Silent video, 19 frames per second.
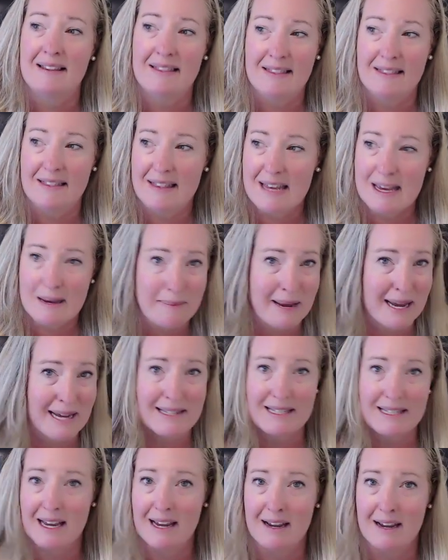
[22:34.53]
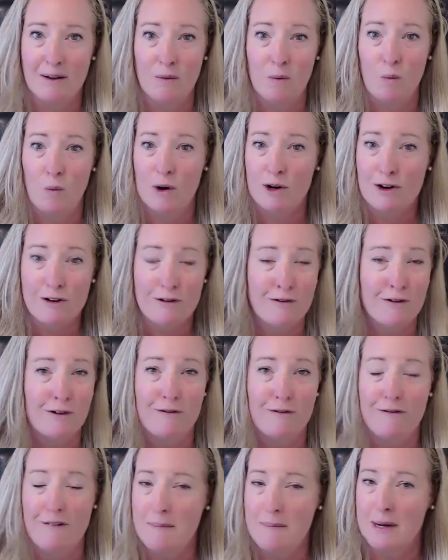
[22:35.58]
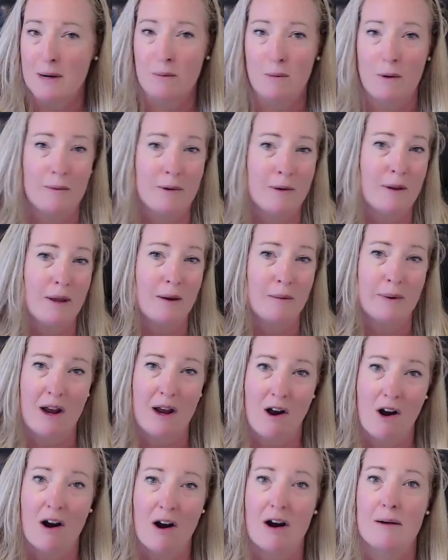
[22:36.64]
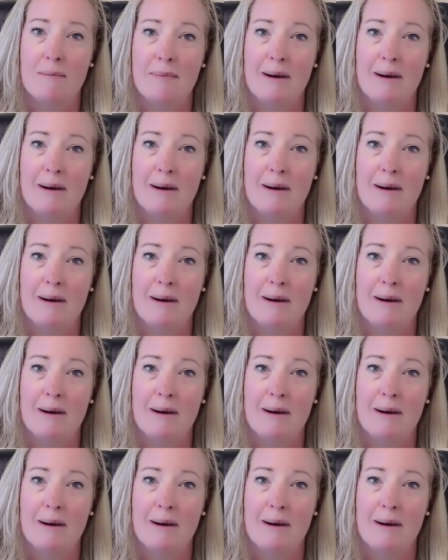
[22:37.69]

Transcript: the amazing, wonderful, feminine women that we are.